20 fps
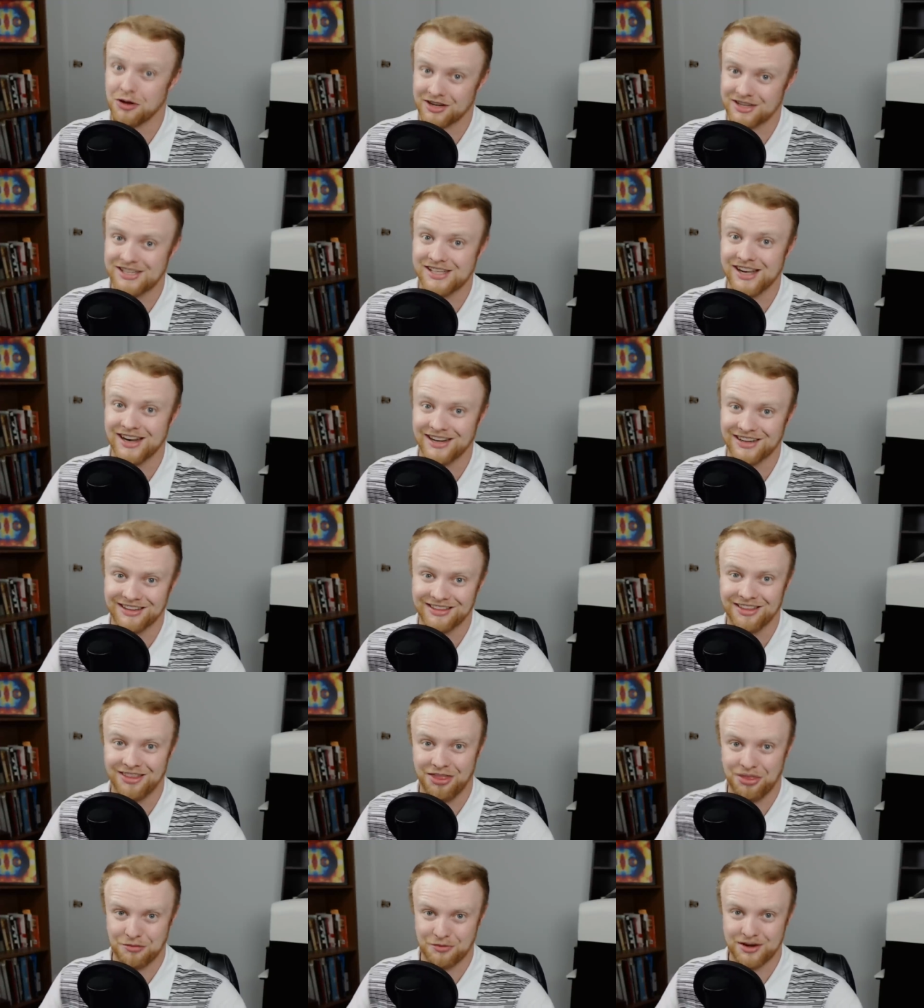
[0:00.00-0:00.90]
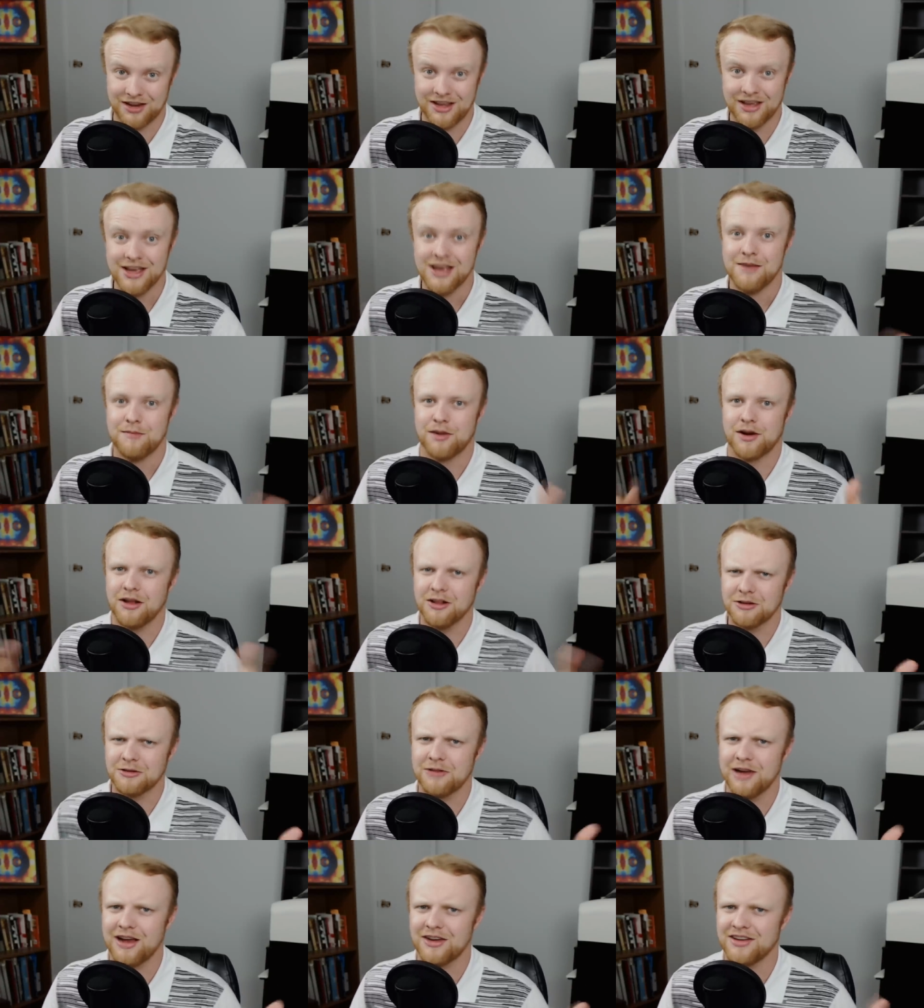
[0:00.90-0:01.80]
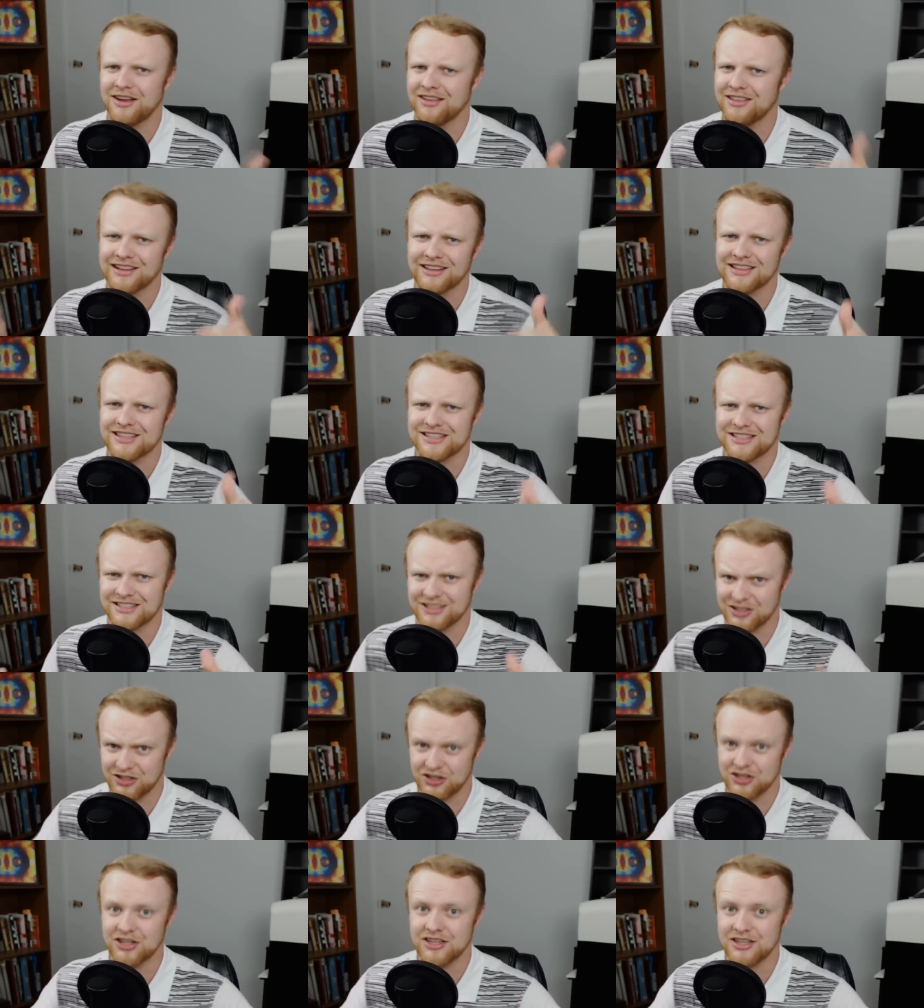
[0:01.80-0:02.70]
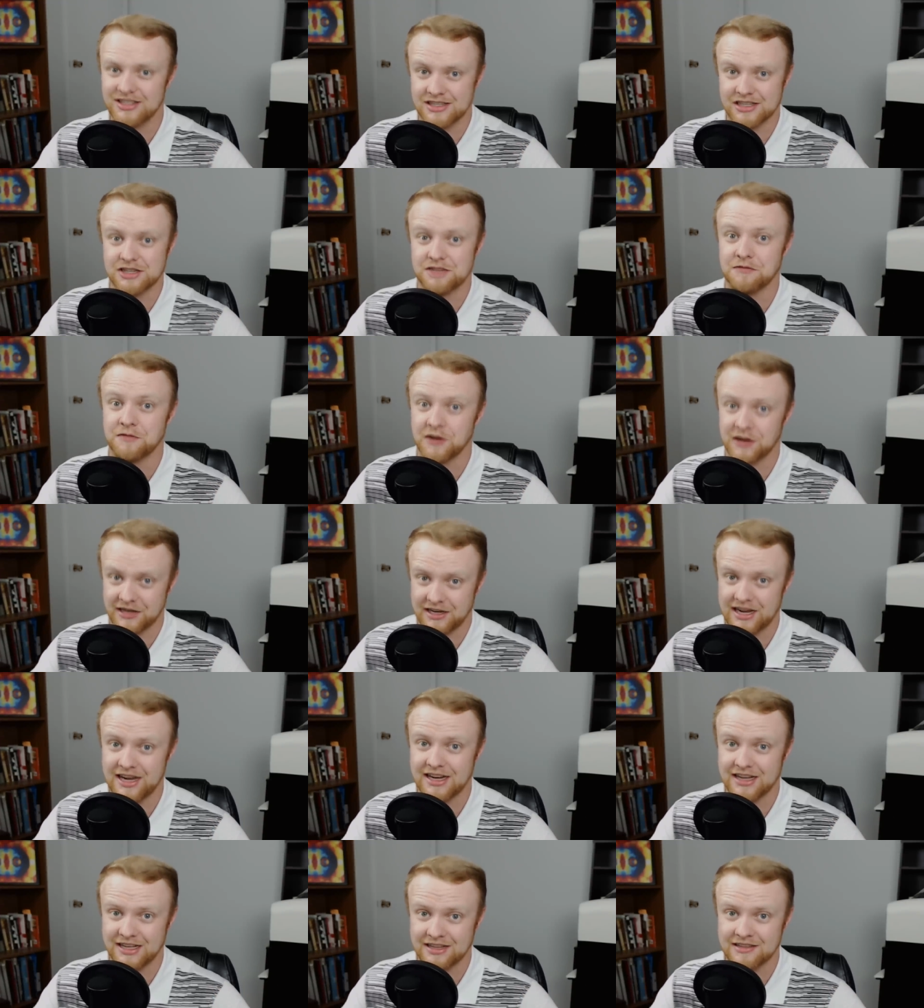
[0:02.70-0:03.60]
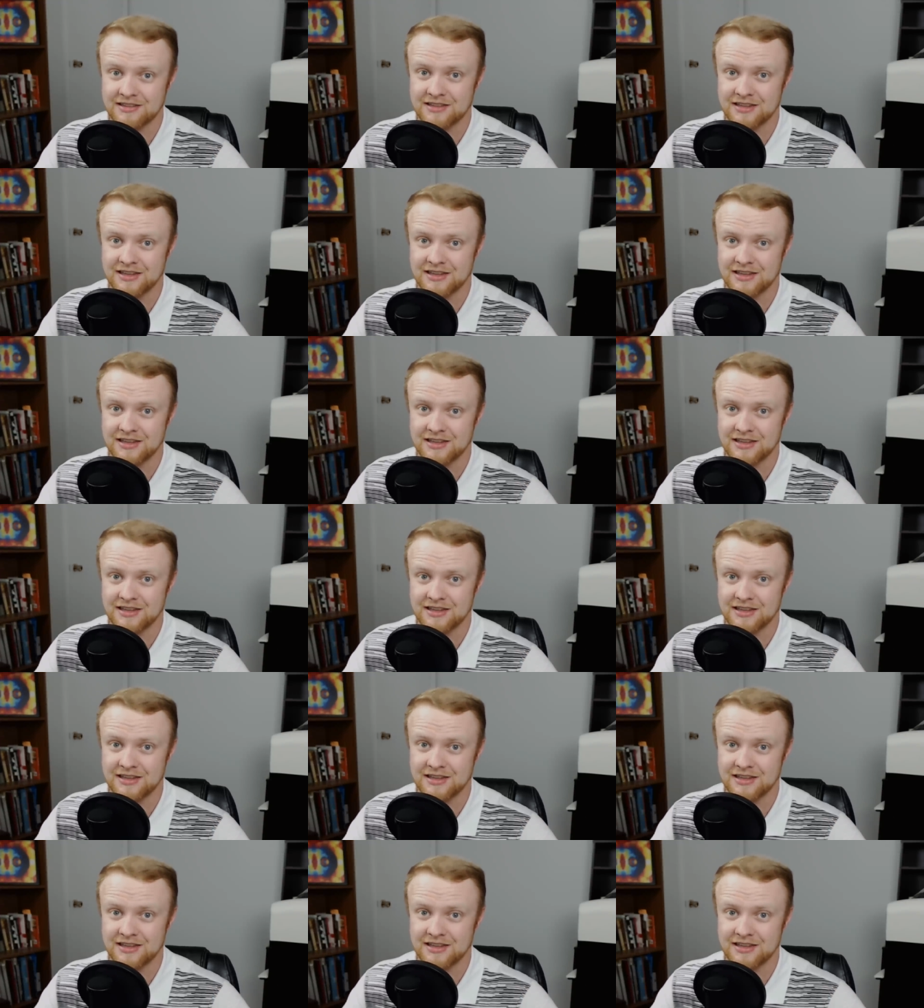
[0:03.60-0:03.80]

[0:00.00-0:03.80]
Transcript: exciting than three, but all around, I think this is a good decision for Canadians.